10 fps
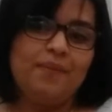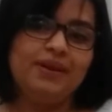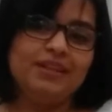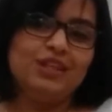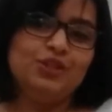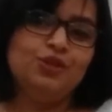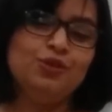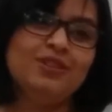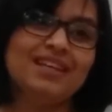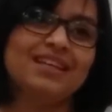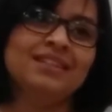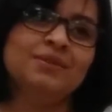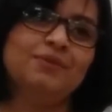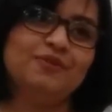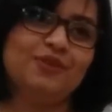But 2
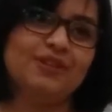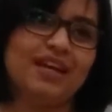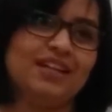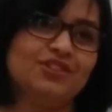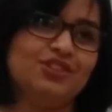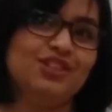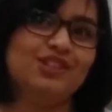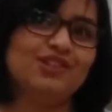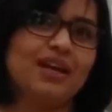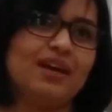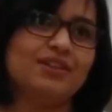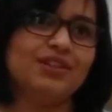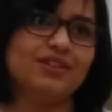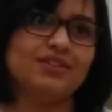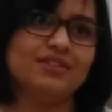seconds before that, she took out
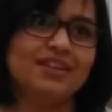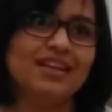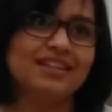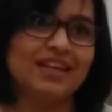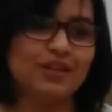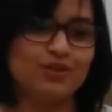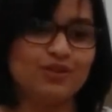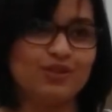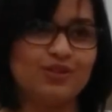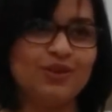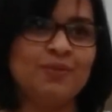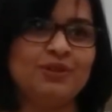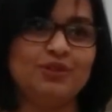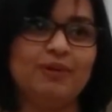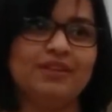hers that looked so
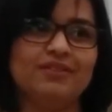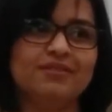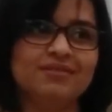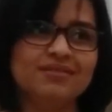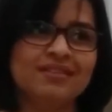much better,